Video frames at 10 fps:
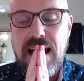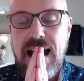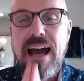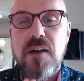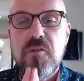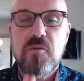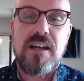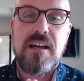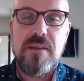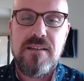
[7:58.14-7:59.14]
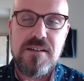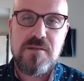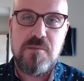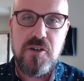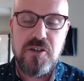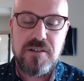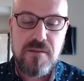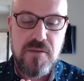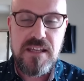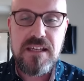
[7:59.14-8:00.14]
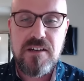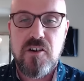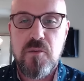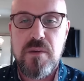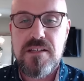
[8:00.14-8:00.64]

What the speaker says: I would recommend this book, Think and Grow